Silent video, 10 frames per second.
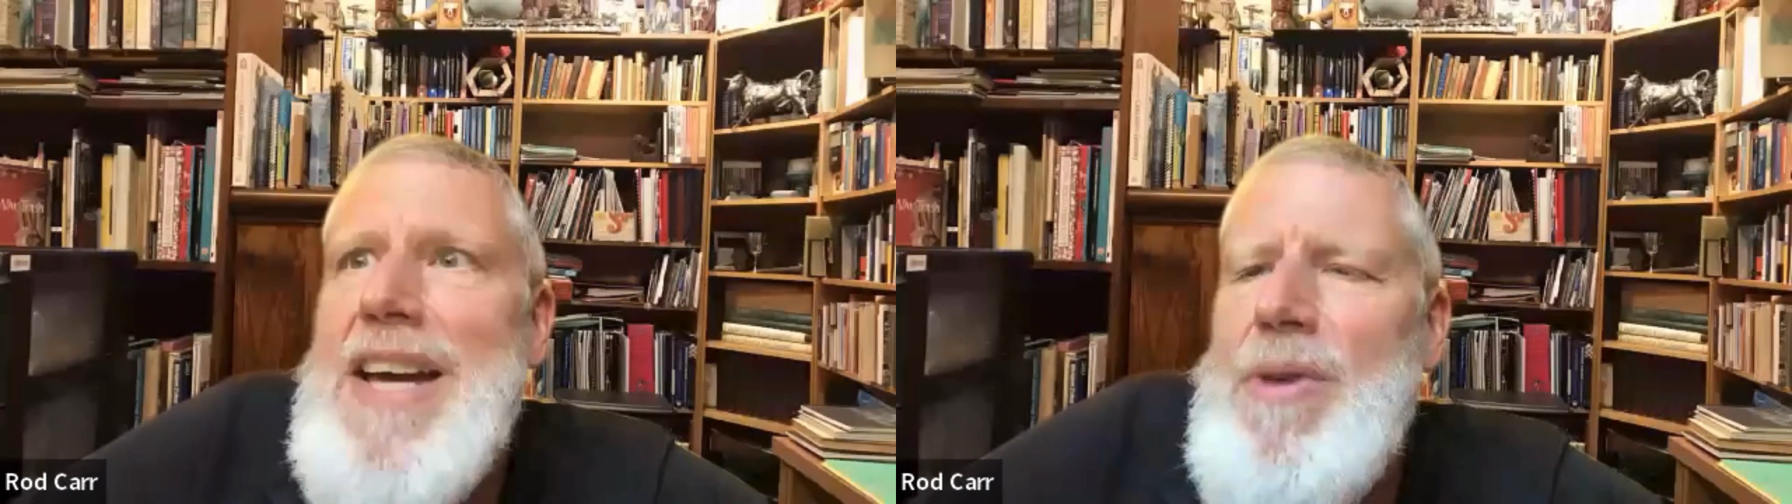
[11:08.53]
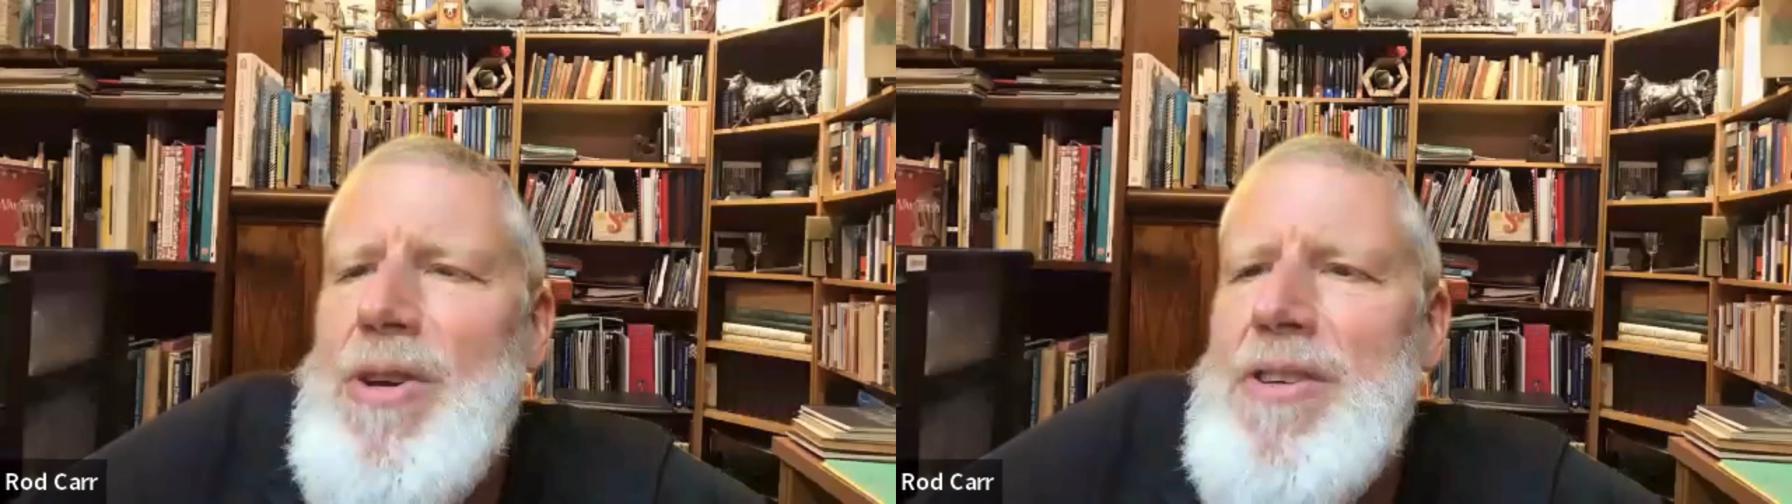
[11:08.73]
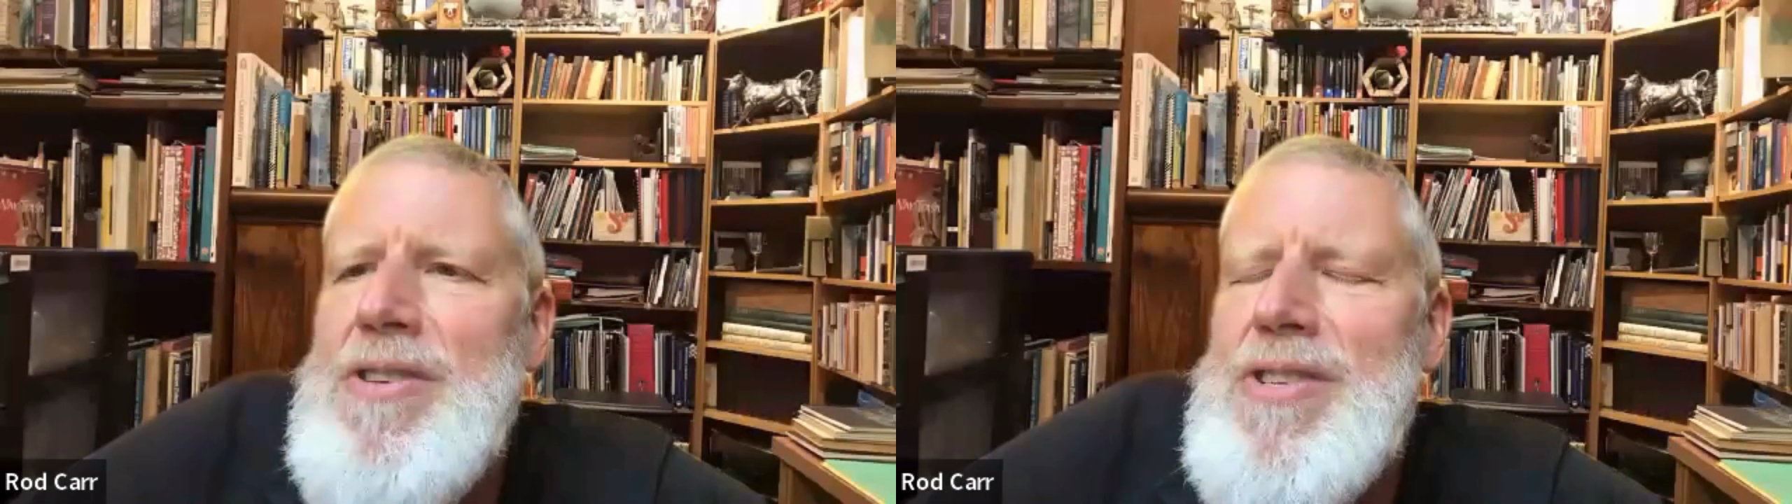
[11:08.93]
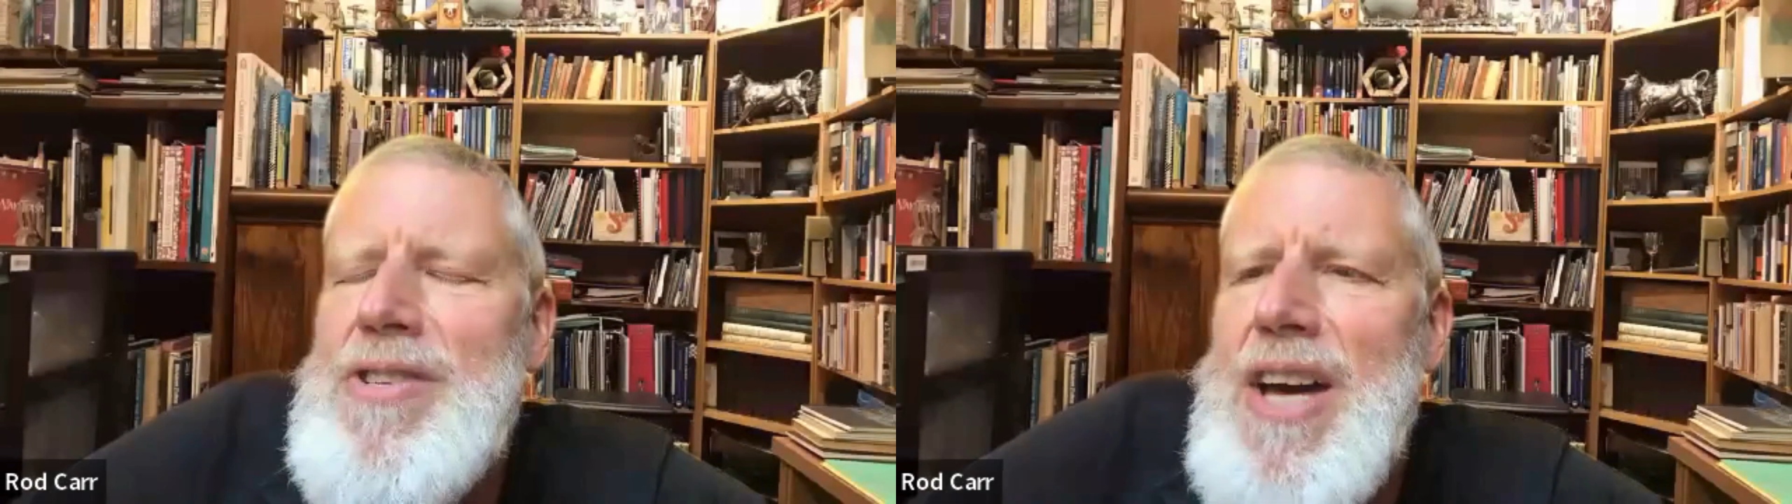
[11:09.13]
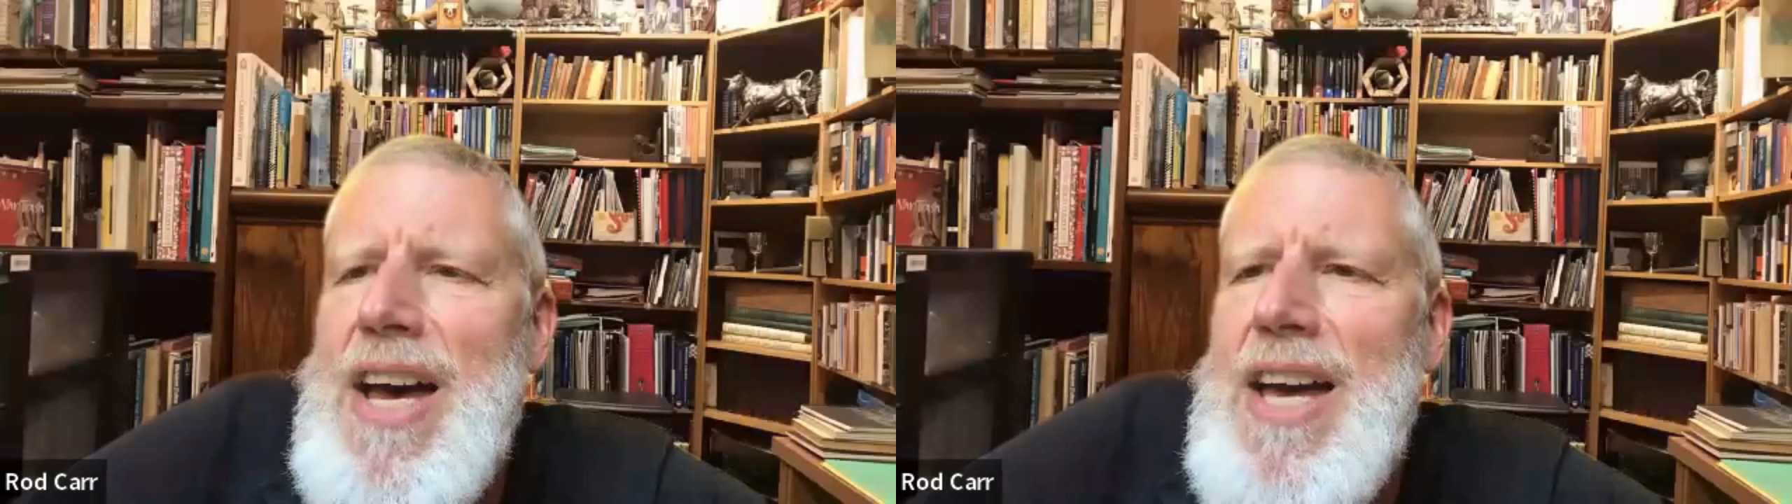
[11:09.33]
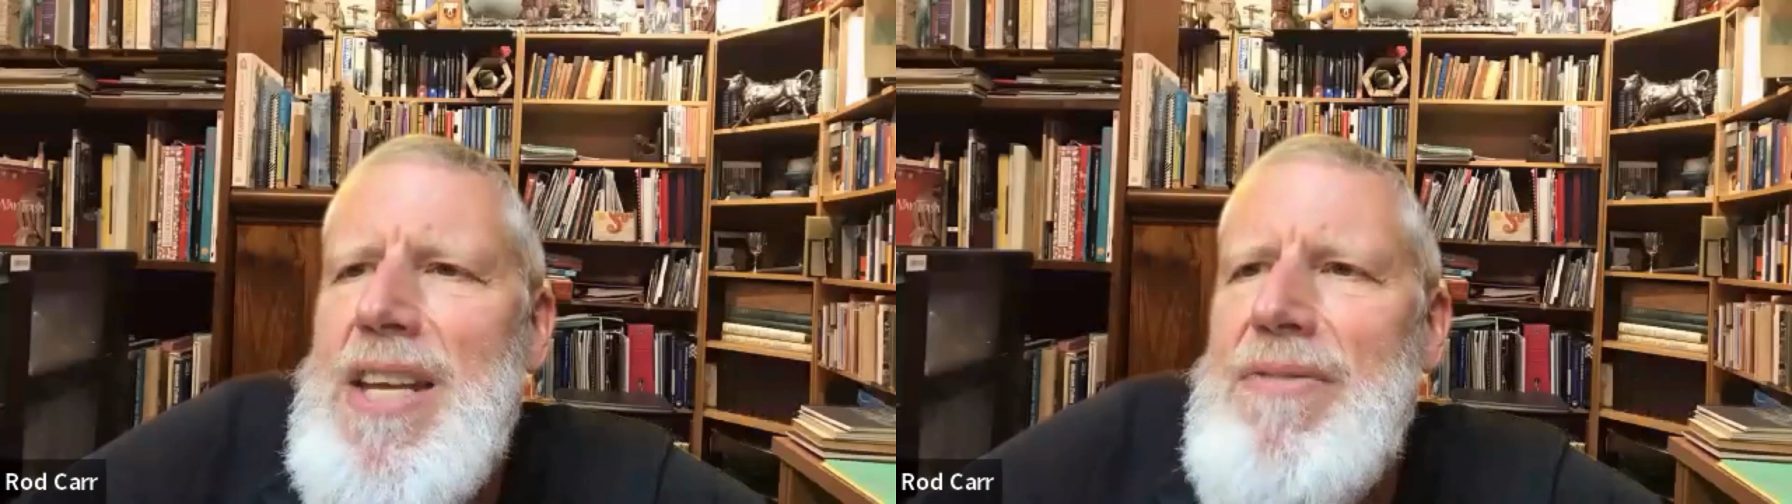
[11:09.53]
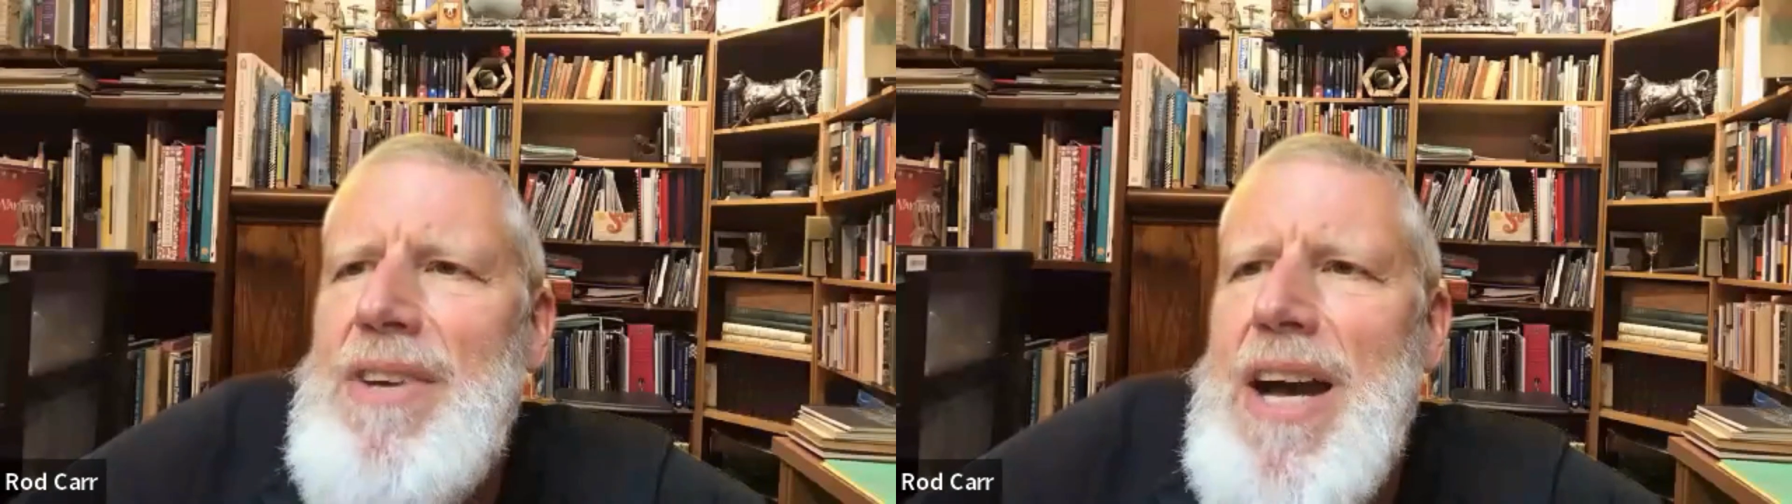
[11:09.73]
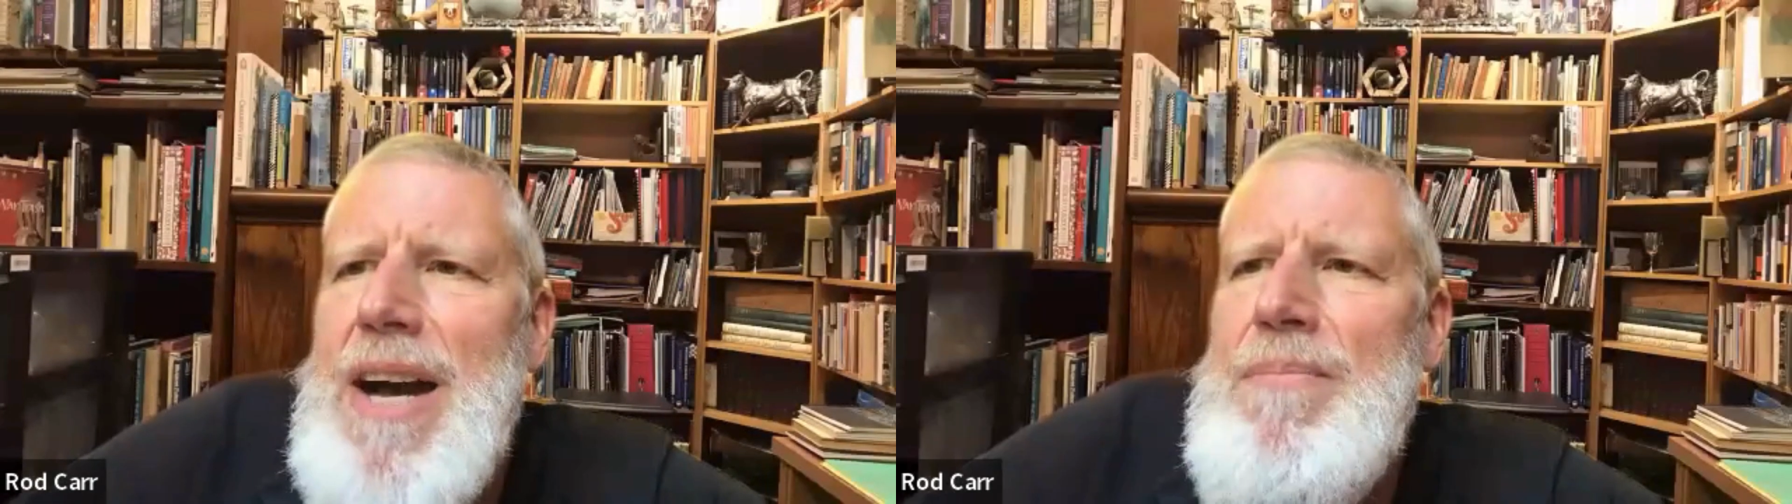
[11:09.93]
as a modern society
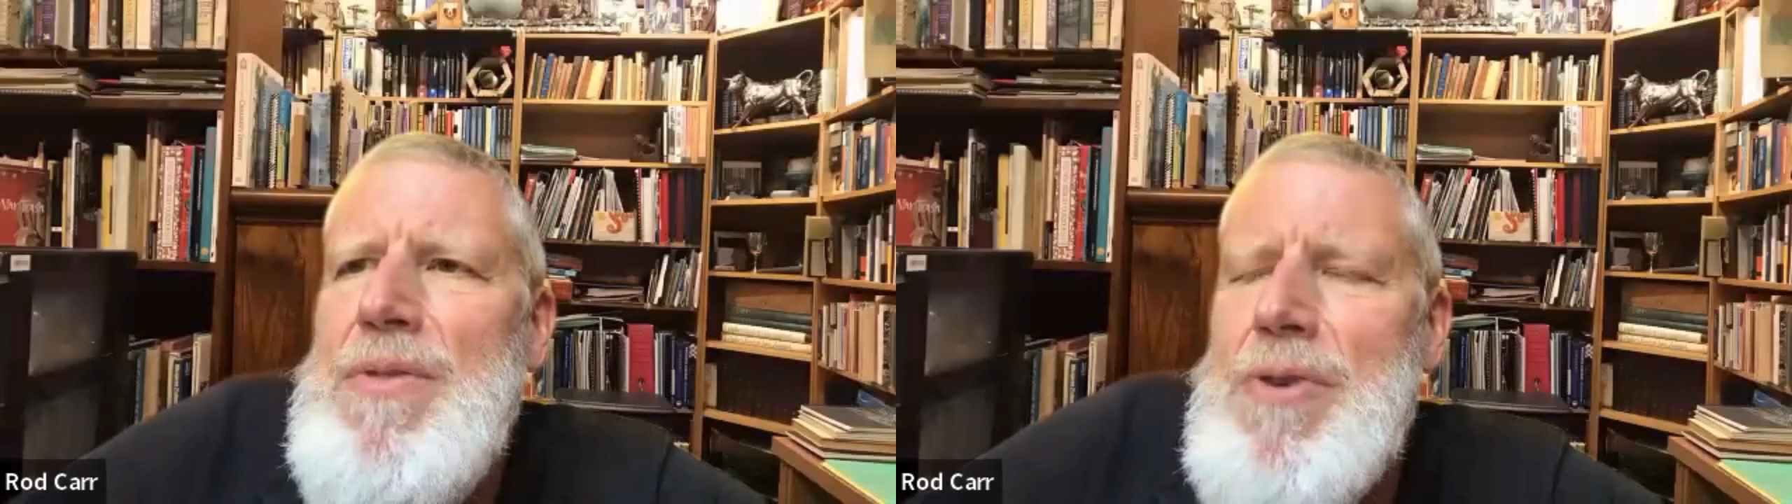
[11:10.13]
have come